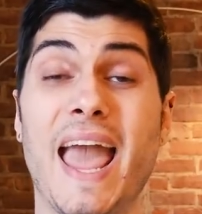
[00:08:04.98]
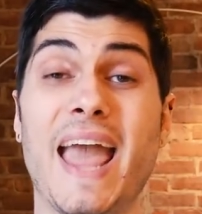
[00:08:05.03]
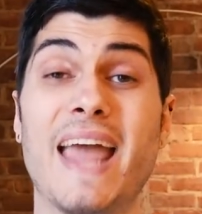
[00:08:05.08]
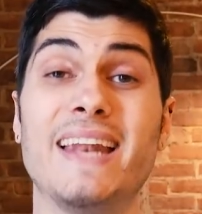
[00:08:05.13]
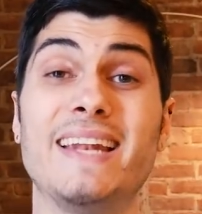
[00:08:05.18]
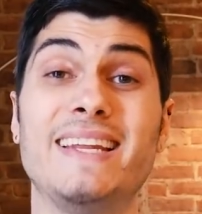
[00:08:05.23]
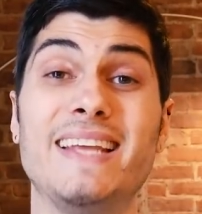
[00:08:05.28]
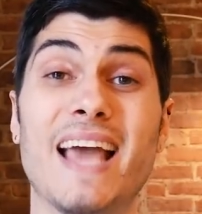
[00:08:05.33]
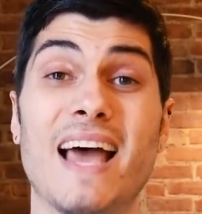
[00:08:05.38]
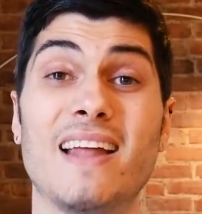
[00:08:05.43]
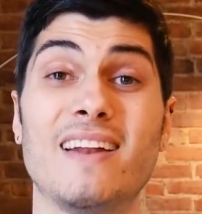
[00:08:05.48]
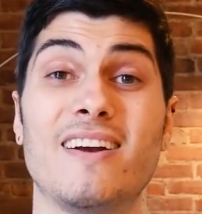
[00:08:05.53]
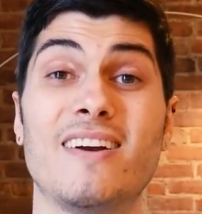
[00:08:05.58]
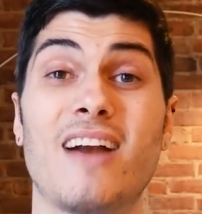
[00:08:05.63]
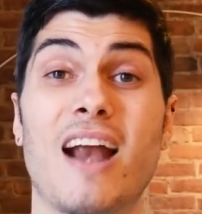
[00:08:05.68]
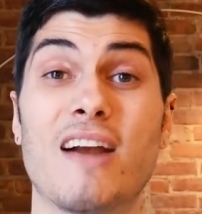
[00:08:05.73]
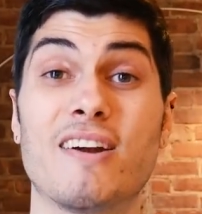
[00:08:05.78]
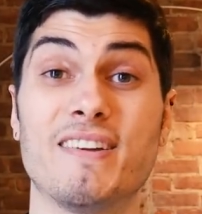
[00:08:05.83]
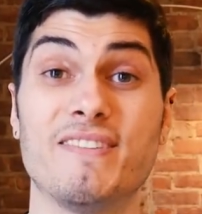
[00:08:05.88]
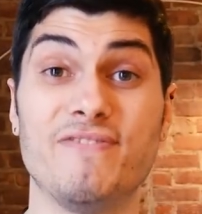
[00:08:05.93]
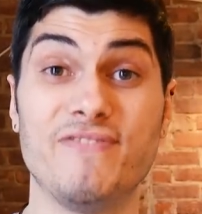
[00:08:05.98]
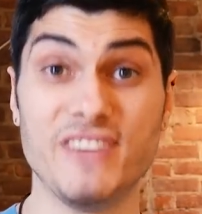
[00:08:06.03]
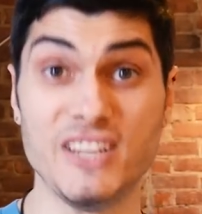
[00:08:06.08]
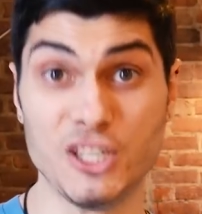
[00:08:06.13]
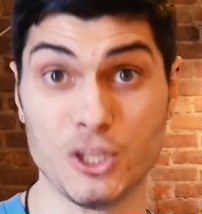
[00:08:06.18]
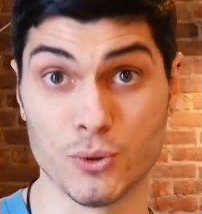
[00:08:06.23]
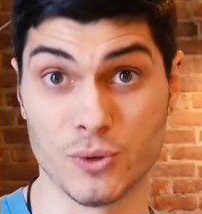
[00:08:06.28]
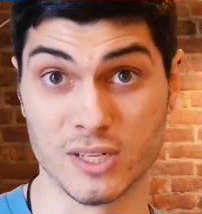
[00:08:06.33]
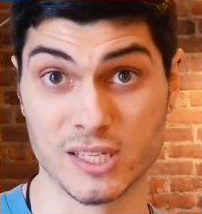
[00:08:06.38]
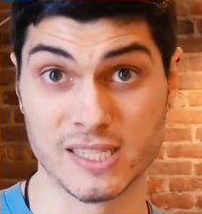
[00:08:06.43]
and the other are the
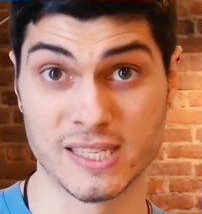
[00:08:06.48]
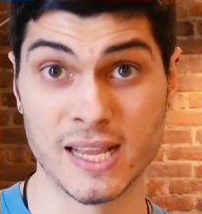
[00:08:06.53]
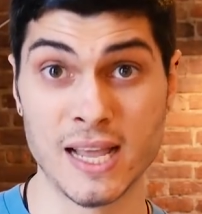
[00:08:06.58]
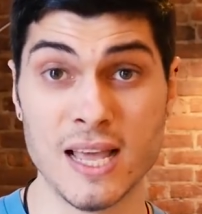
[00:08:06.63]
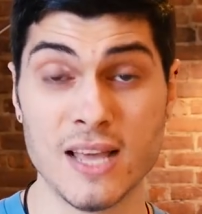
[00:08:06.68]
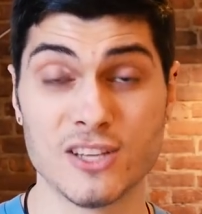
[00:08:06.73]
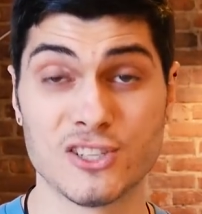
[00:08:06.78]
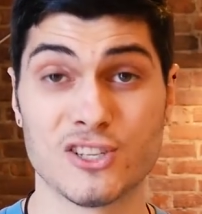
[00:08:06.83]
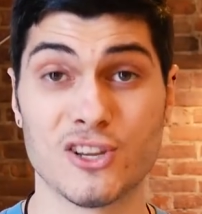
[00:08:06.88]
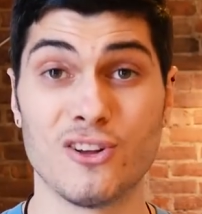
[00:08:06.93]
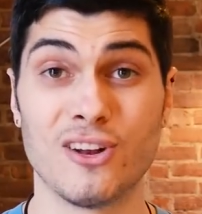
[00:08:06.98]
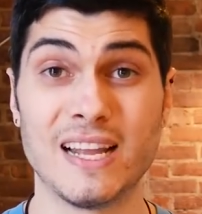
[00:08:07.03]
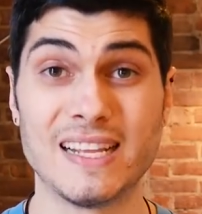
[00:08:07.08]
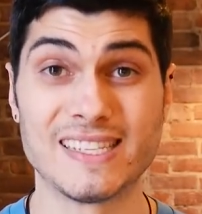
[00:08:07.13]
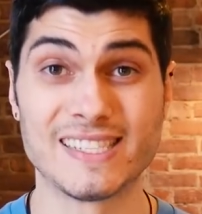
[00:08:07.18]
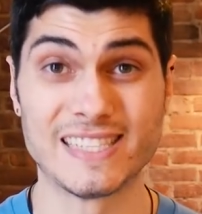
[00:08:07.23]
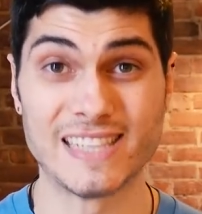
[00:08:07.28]
visuals. So let's